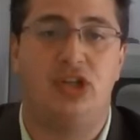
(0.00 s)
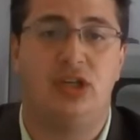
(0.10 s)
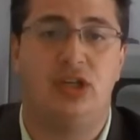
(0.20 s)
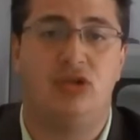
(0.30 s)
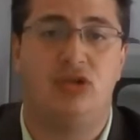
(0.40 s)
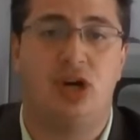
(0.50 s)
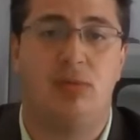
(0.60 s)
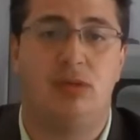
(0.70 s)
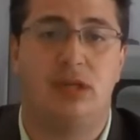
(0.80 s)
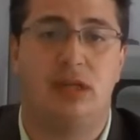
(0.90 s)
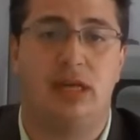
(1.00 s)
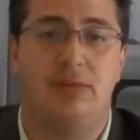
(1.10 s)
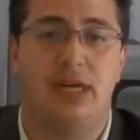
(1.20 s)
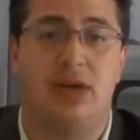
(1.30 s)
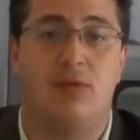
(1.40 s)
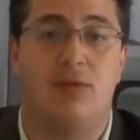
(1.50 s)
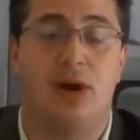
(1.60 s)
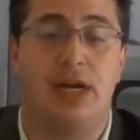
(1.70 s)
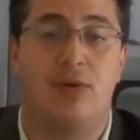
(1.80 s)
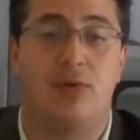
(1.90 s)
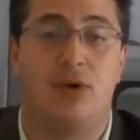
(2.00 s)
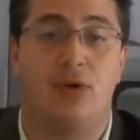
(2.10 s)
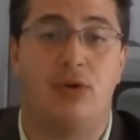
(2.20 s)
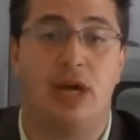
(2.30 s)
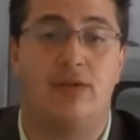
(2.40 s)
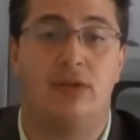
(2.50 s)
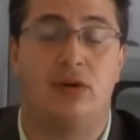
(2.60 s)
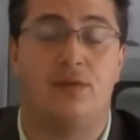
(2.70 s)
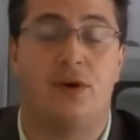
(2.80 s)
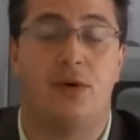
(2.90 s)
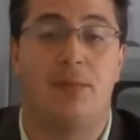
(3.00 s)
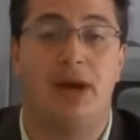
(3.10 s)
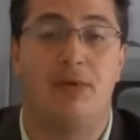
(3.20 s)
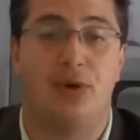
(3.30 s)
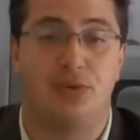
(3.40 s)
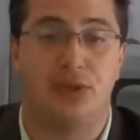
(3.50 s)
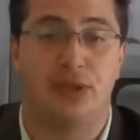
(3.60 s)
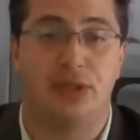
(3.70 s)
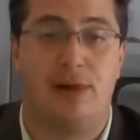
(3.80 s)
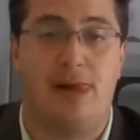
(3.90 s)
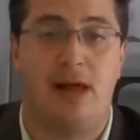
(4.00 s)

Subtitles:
the initial jobless claims, and on Friday we're going to have the non-farm payrolls.